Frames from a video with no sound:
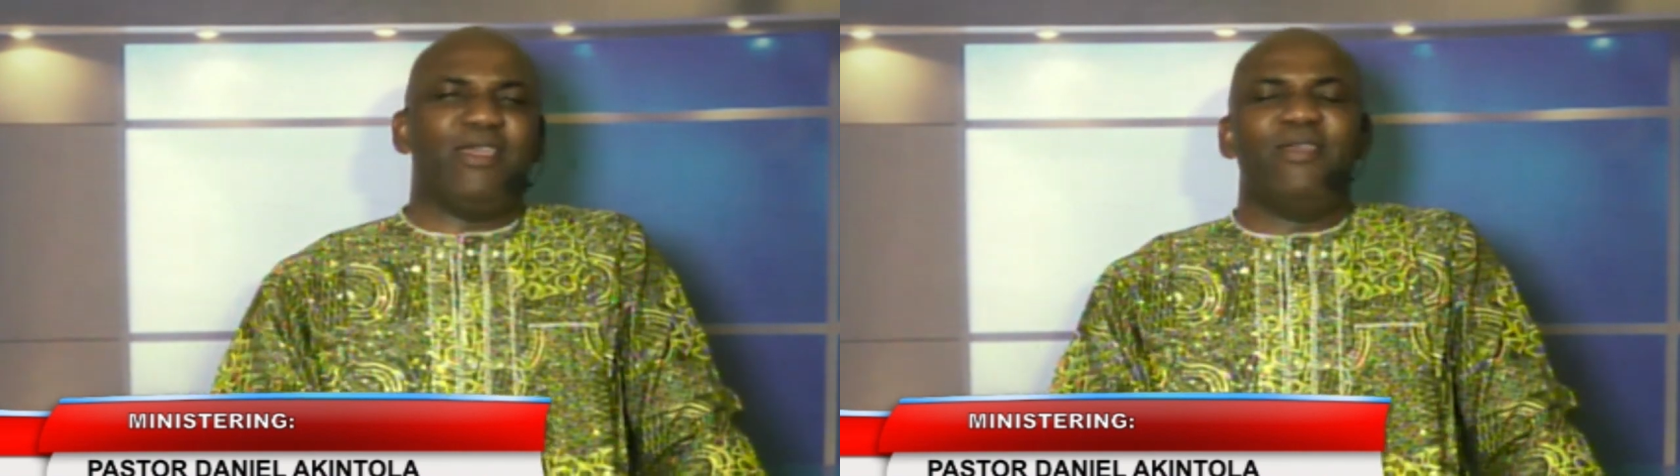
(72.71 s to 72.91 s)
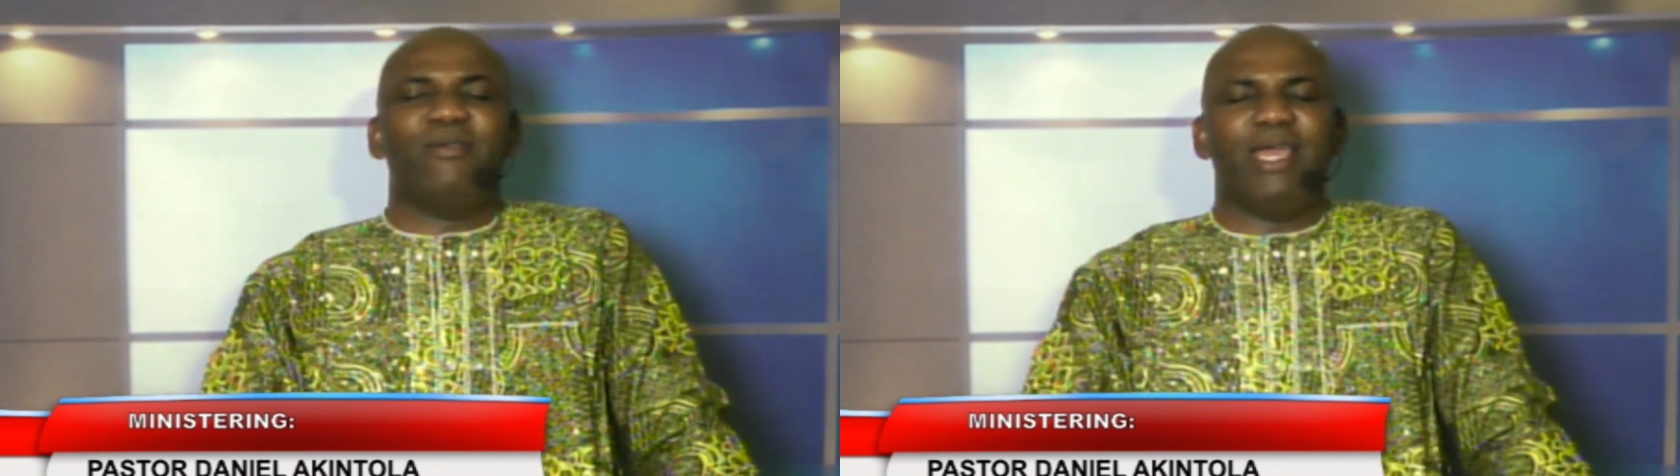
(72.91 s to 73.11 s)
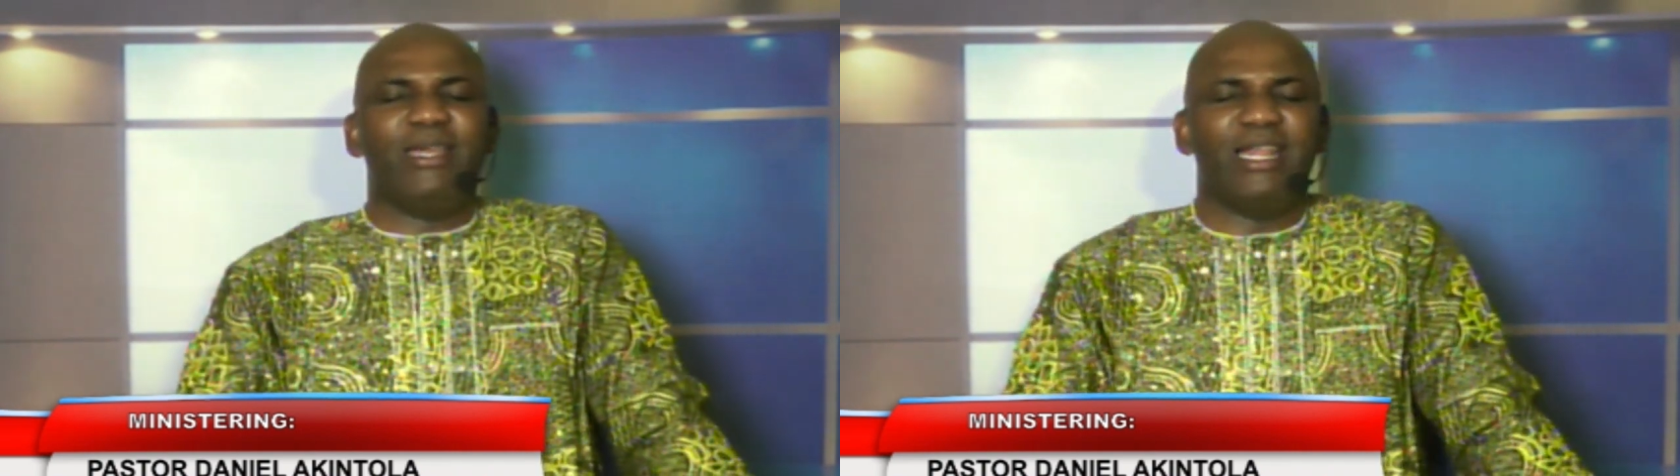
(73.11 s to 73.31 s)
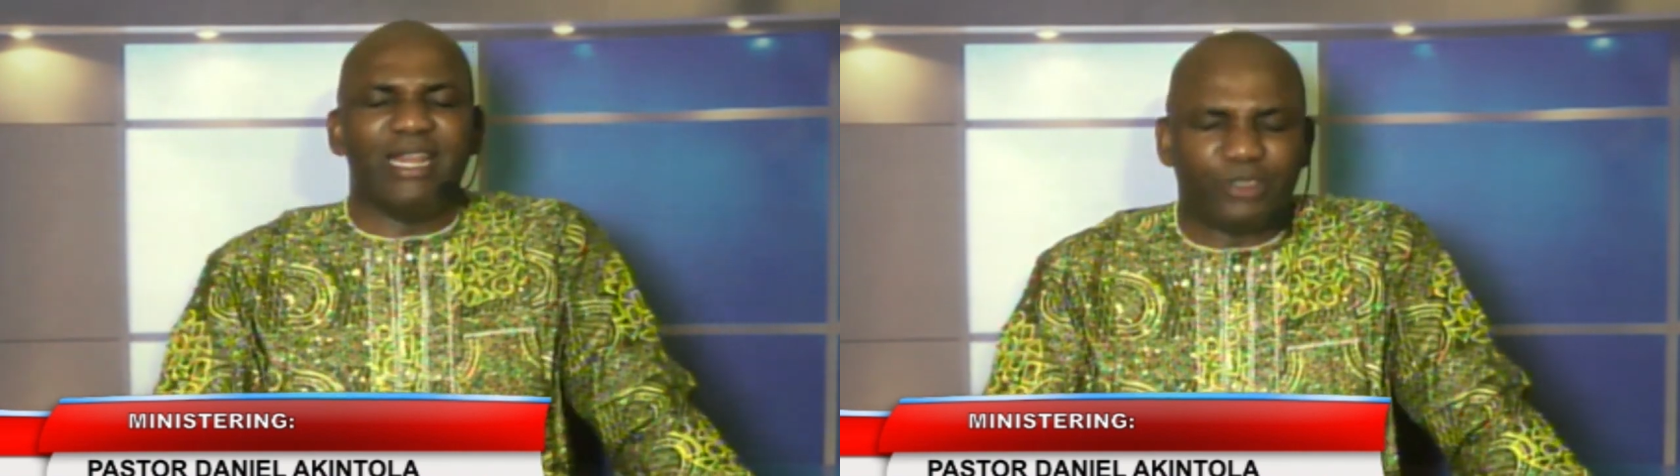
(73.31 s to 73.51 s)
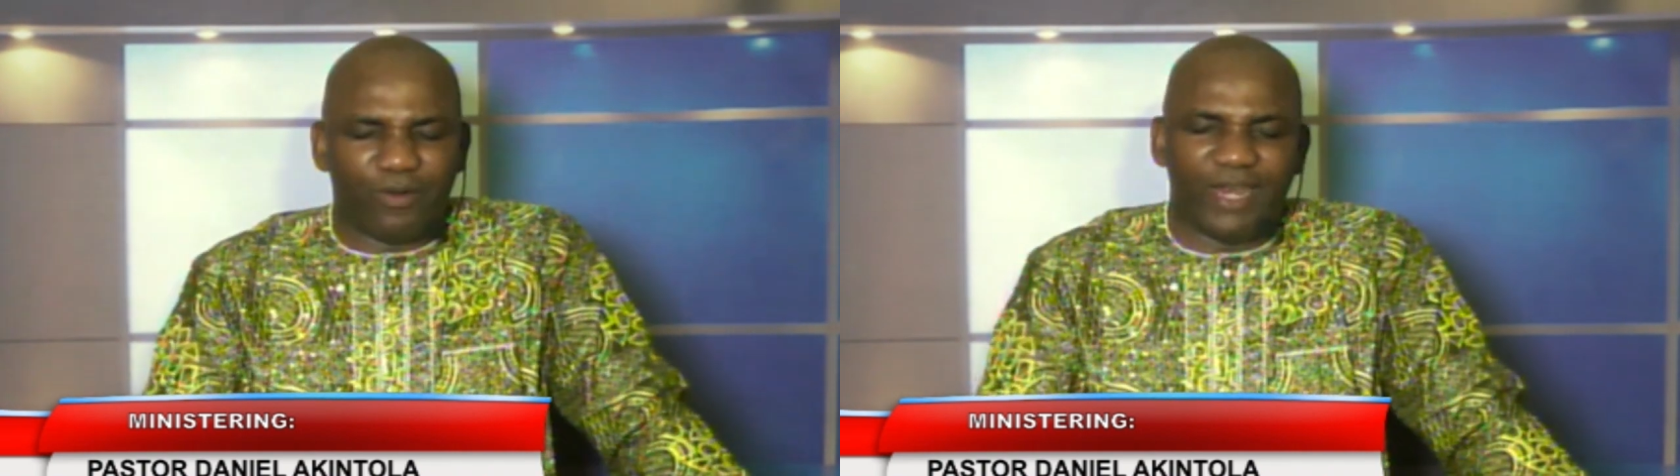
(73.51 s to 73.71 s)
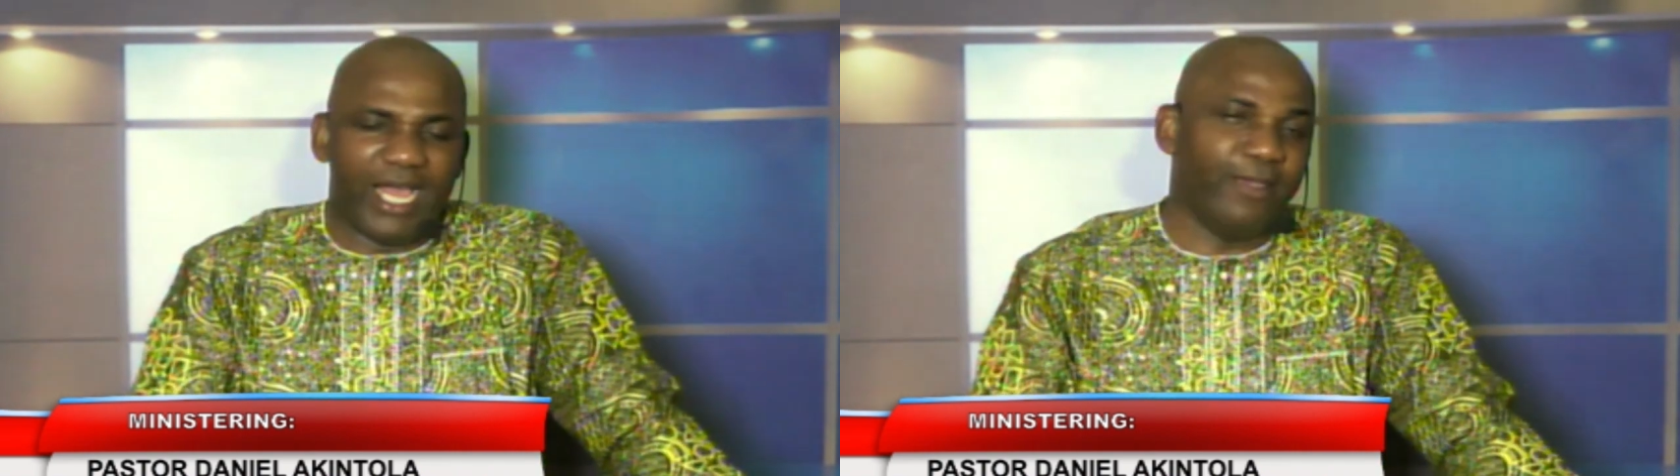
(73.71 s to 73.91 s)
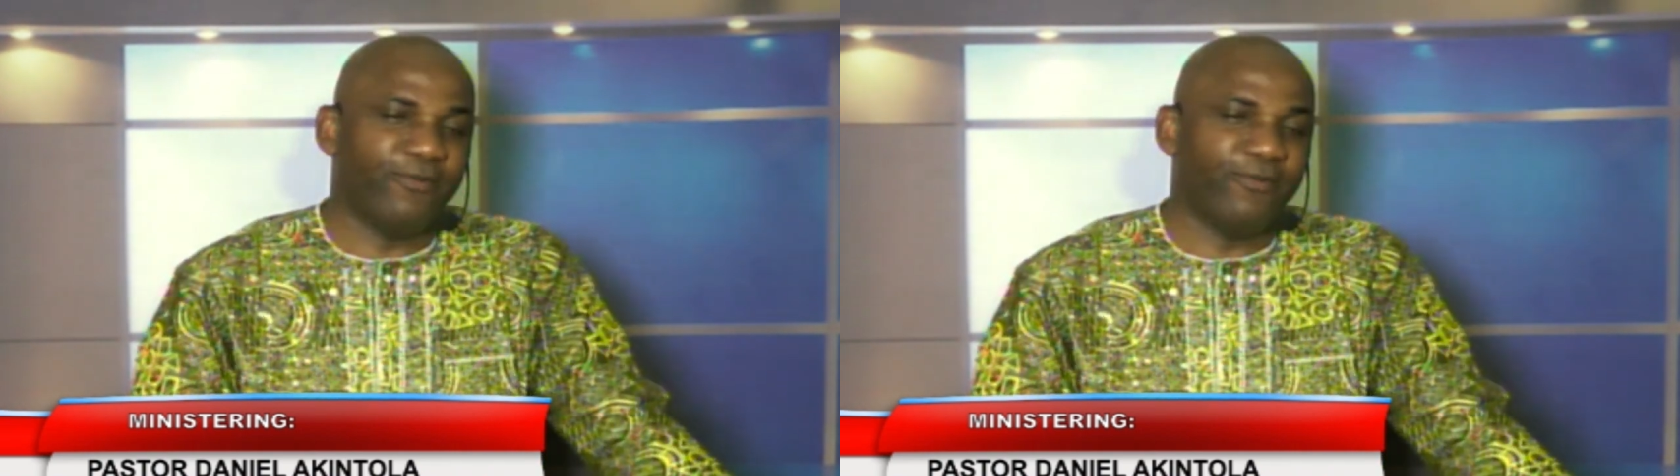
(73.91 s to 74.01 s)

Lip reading: in the race of life.